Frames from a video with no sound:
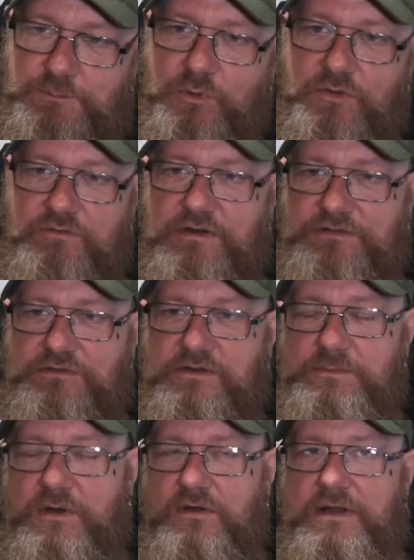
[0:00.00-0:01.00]
pour the rest of
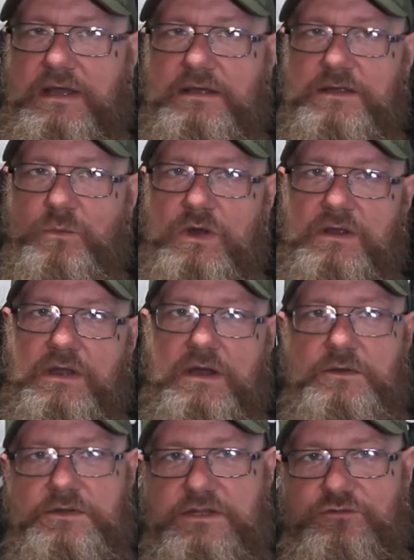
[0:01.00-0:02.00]
the bottle out in one
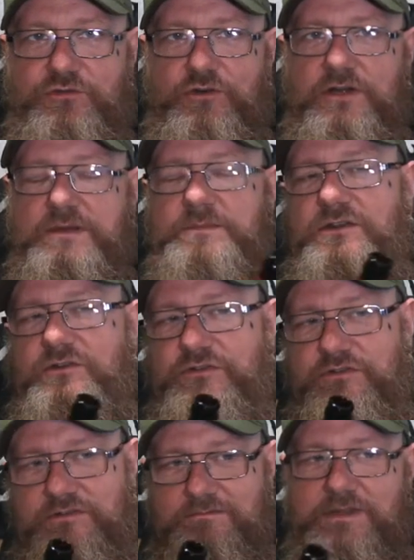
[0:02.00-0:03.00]
go and then try it,
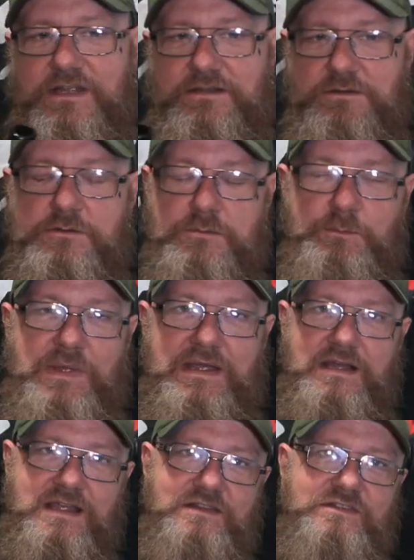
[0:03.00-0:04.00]
because
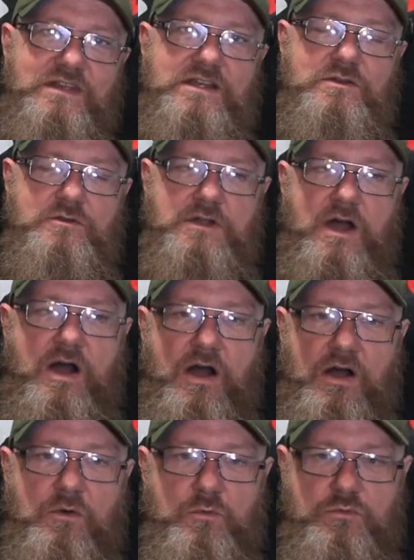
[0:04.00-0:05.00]
beer can take on a
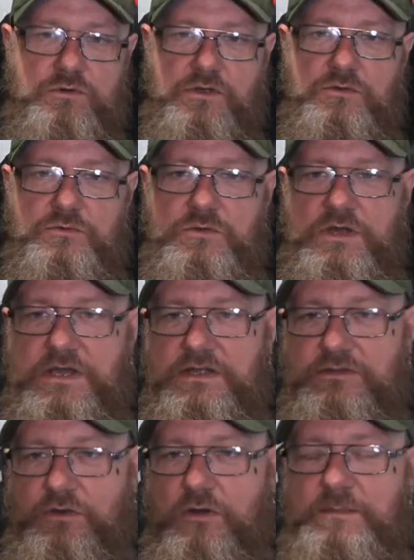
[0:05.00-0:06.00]
whole new
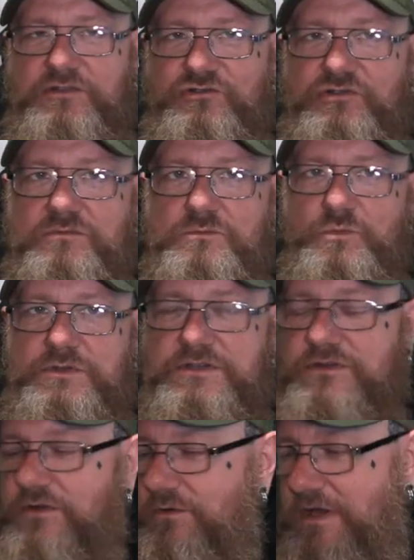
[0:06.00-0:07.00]
dimension when
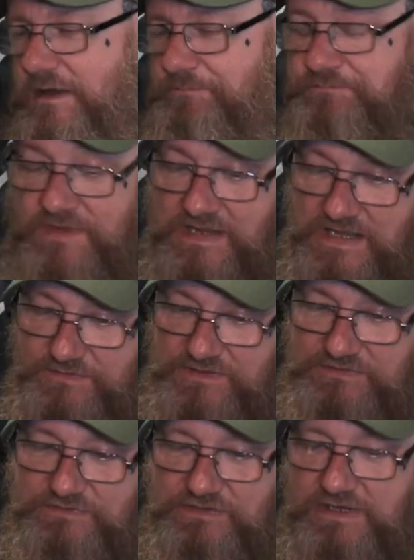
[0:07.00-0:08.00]
you do that. And
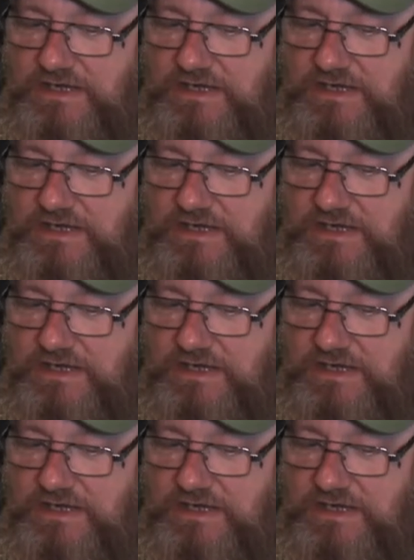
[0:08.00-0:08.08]
this is a